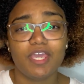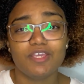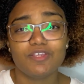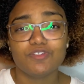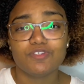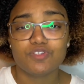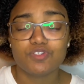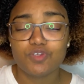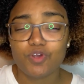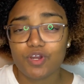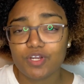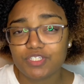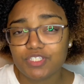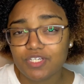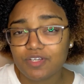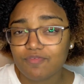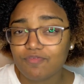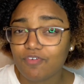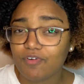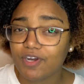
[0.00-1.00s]

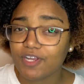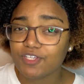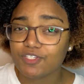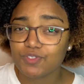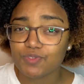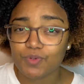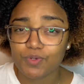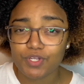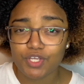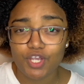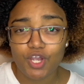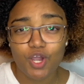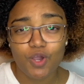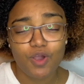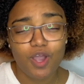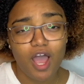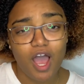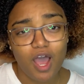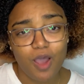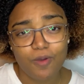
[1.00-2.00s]
searching for a studio,
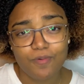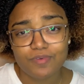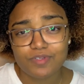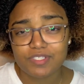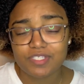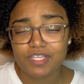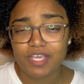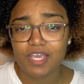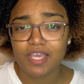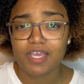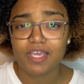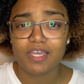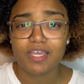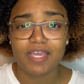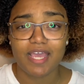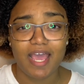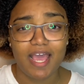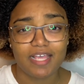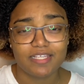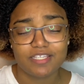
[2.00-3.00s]

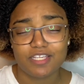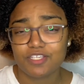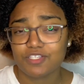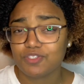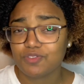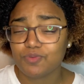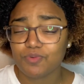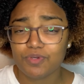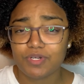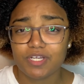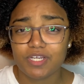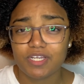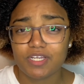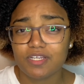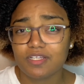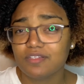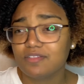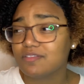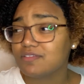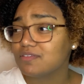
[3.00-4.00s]
housing as a
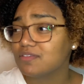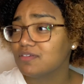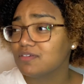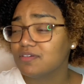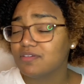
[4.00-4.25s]
student,